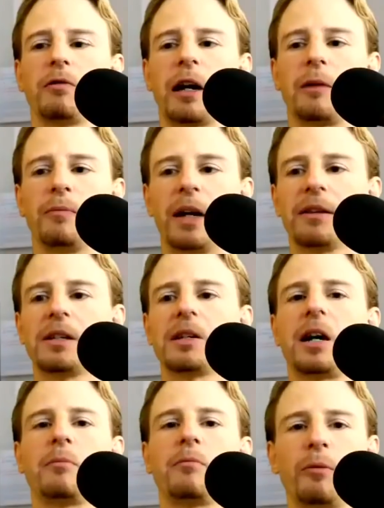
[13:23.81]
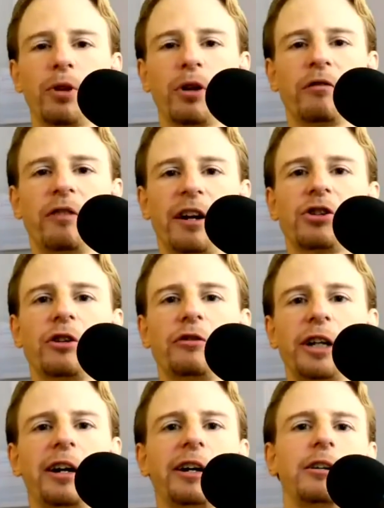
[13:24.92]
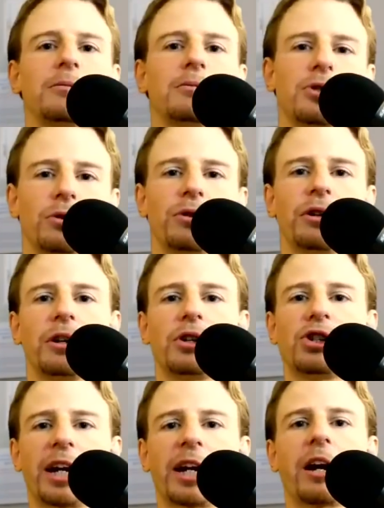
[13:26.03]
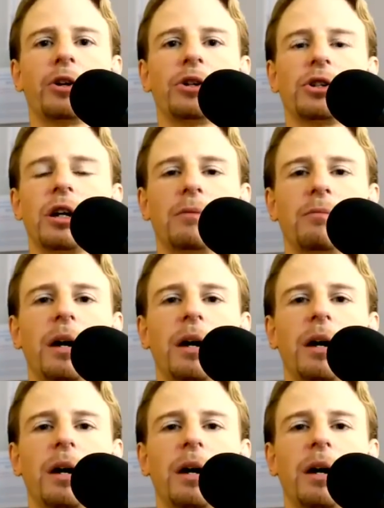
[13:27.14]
um, in the time from the confectionery aisle to the checkout, um,